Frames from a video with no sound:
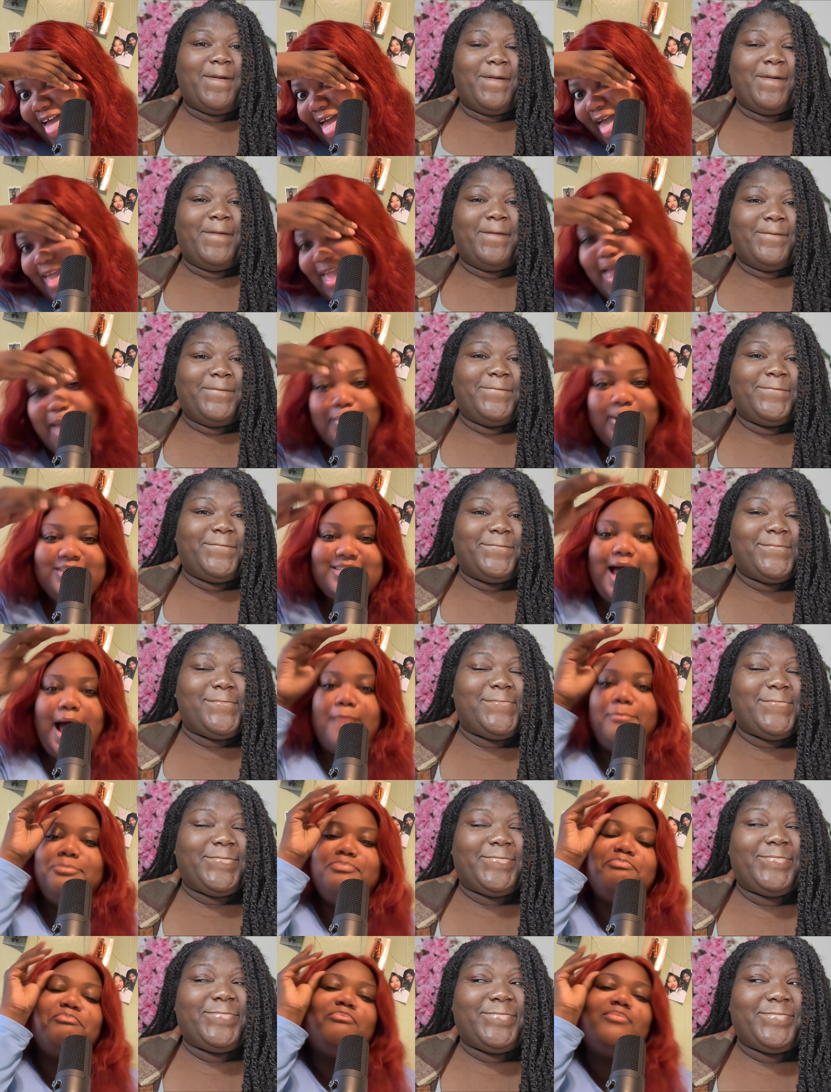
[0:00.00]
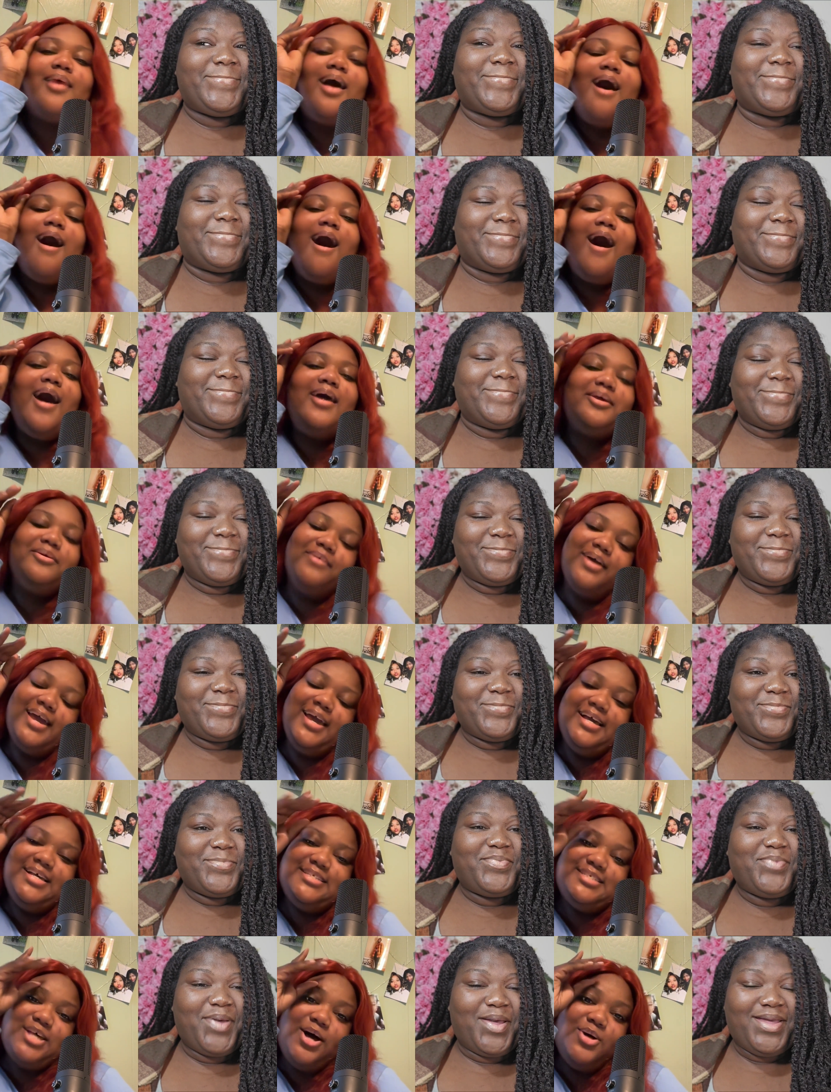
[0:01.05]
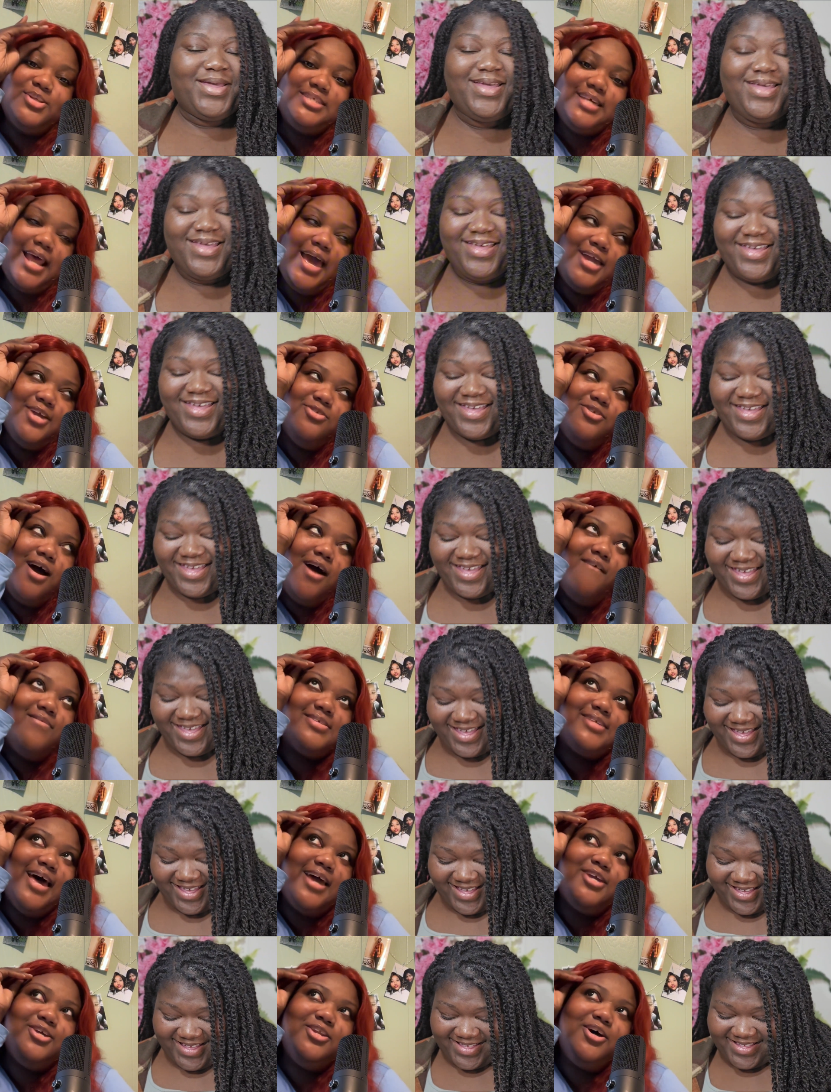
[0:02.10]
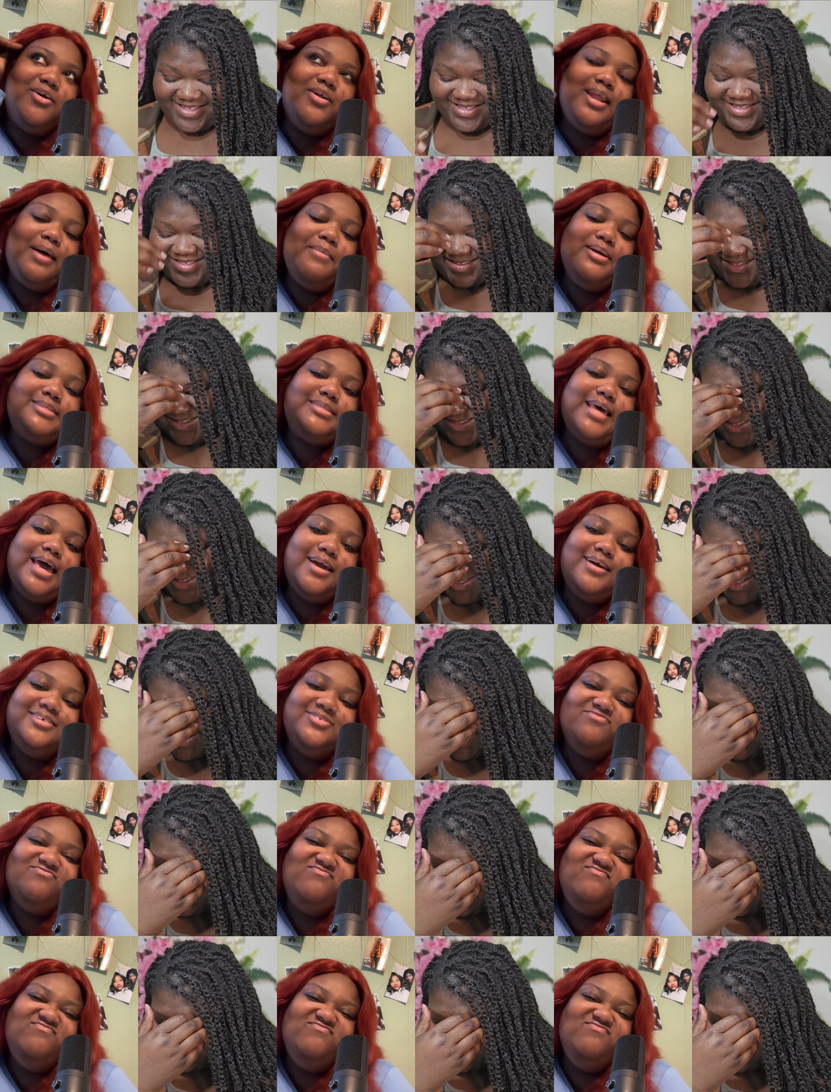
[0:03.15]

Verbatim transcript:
Speaker 1: Yeah, my job. Mm. Anyways, so, so you know, I was like, you know, let me take him.